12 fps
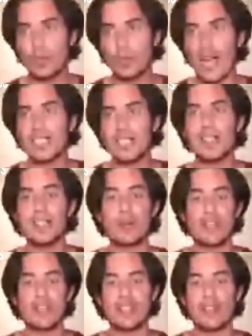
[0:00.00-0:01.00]
activate the
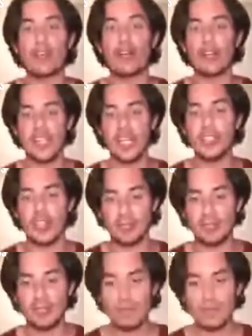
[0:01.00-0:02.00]
process of
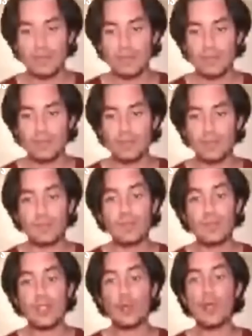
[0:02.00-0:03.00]
cognition,
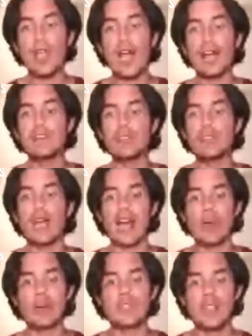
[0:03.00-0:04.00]
we have to
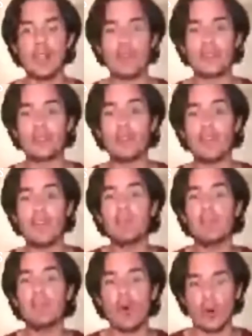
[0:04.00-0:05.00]
allow ourselves to
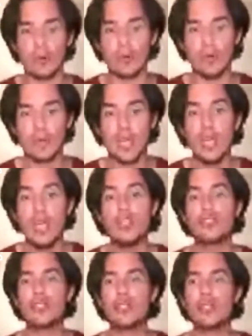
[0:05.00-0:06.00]
feel more,
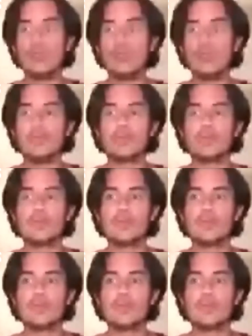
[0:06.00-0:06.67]
to